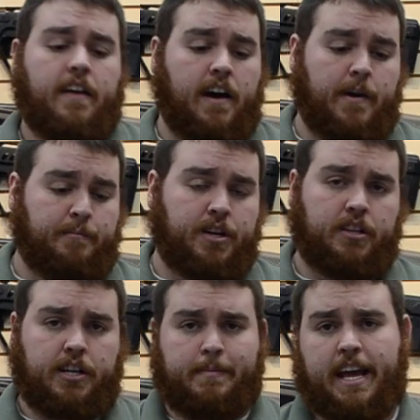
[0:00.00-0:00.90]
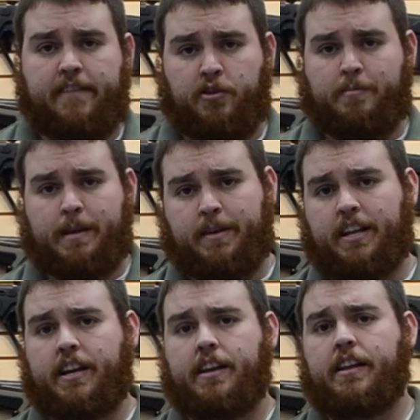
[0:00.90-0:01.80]
Um, put a little bit heavier BB in
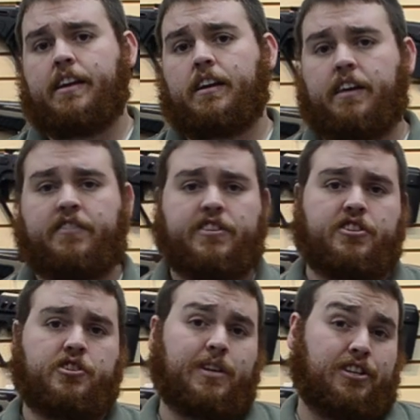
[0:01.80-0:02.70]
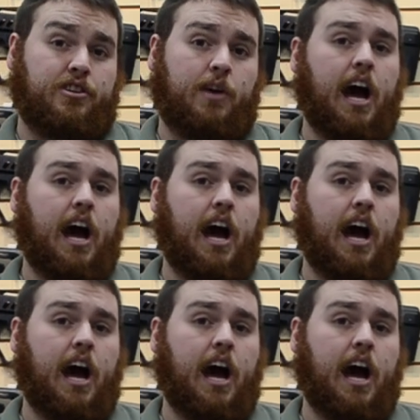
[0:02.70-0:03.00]
it. If it's shooting too